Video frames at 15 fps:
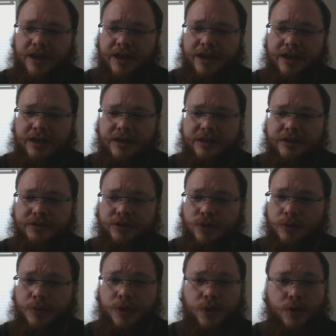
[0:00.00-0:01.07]
and
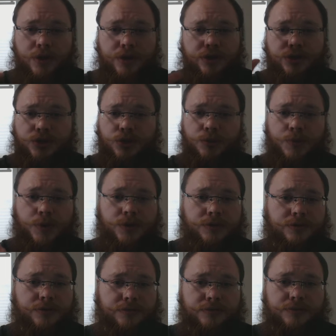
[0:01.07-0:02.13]
so I'm gonna go on a
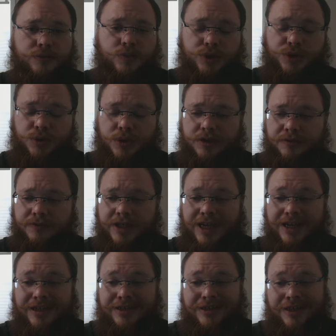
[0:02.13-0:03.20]
super restrictive
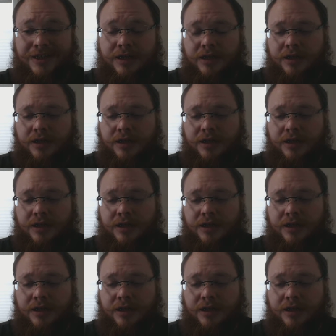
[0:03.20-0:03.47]
diet